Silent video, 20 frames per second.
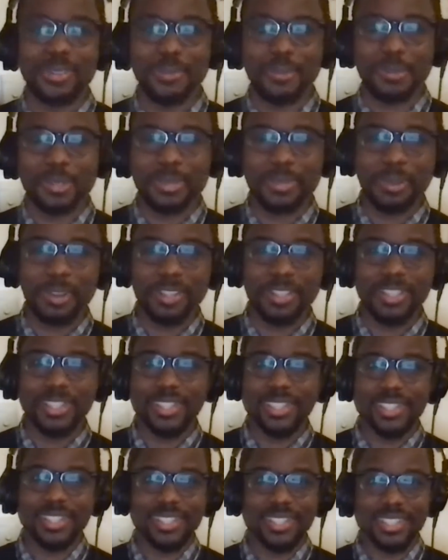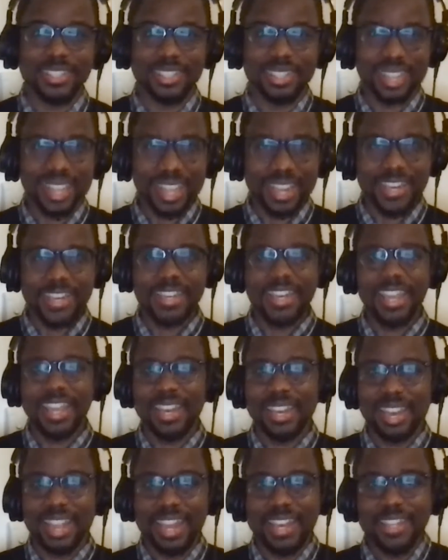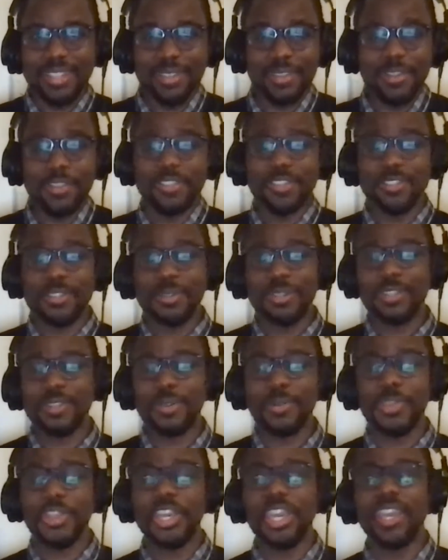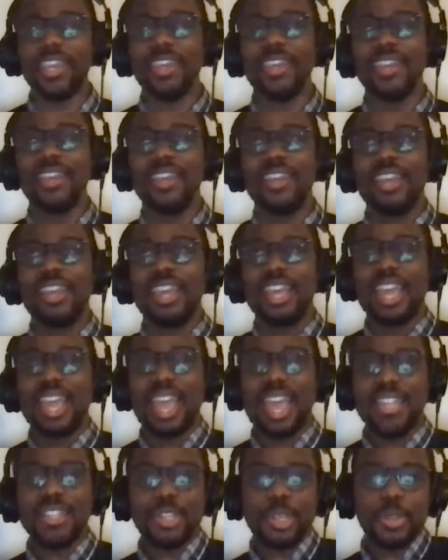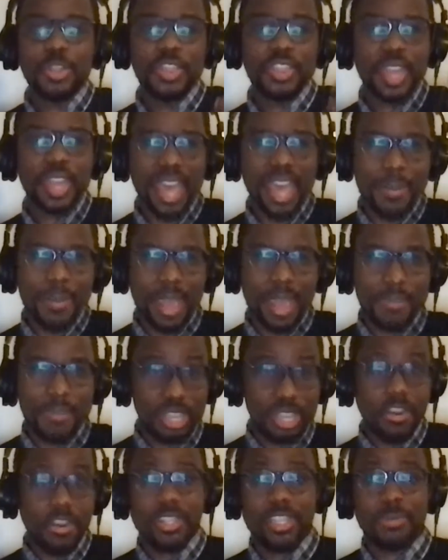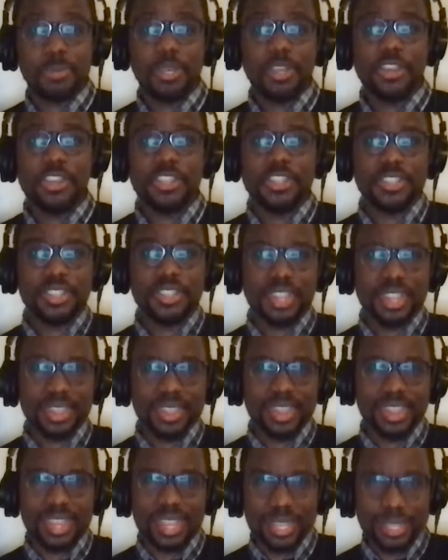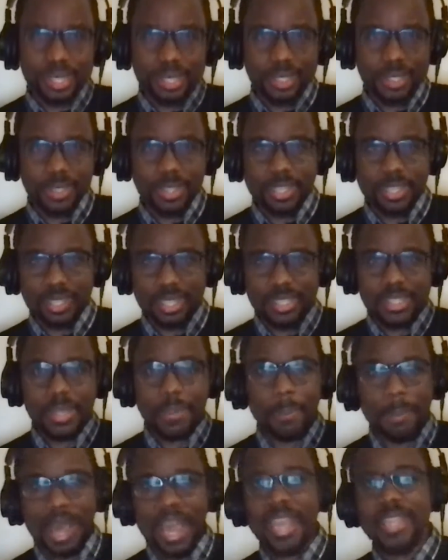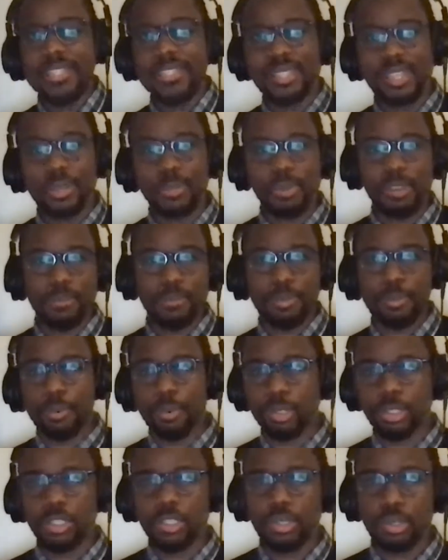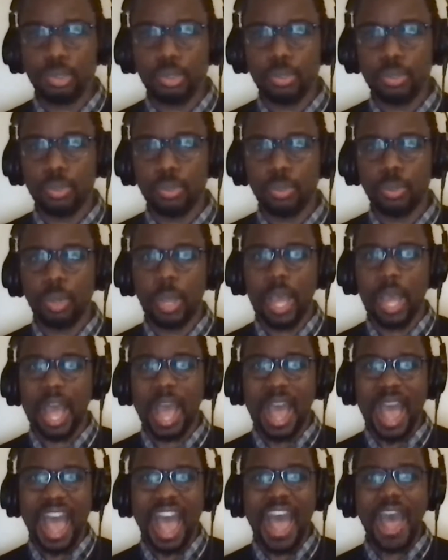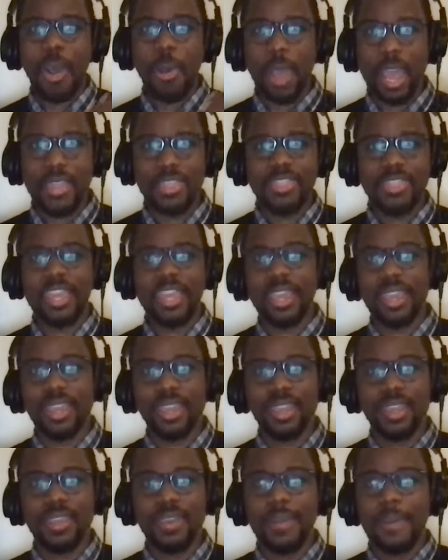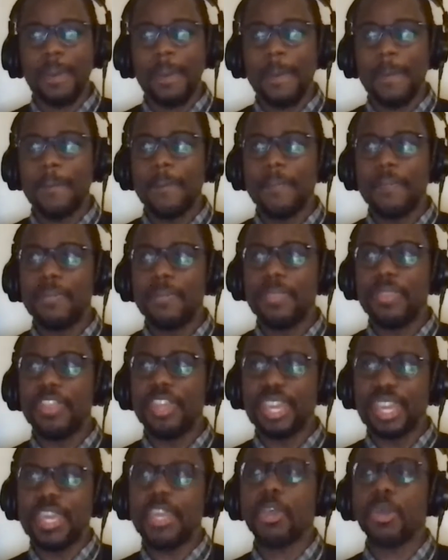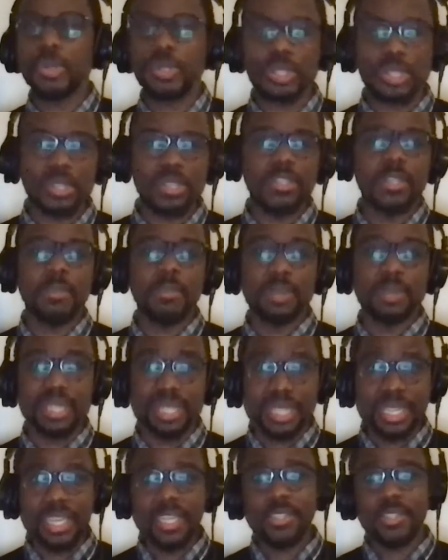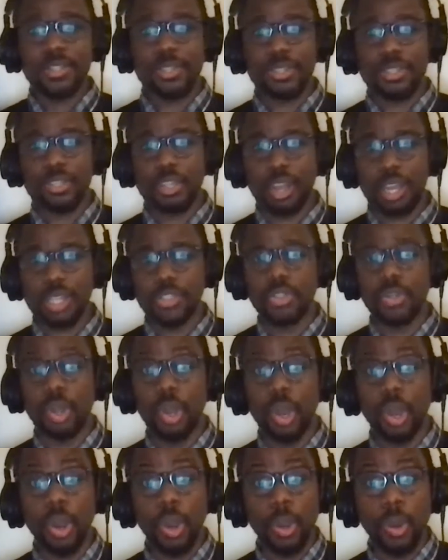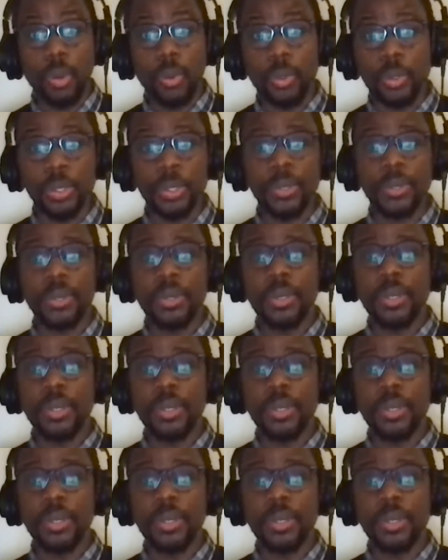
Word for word: of responses and, and, and, and it turns into its own yeah. thing and so I, am sharing this because this this is the mindset we've brought to how I think the ecosystem needs to start to own